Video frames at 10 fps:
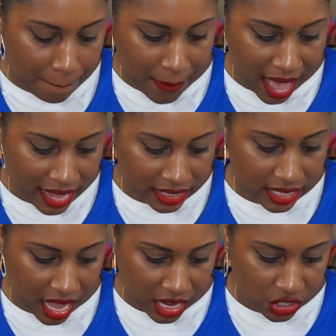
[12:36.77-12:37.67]

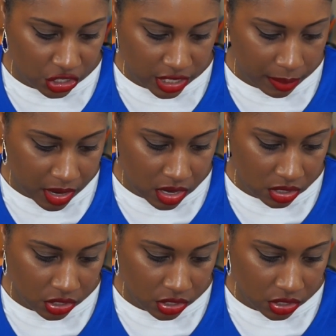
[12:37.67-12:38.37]
mattes and shimmers.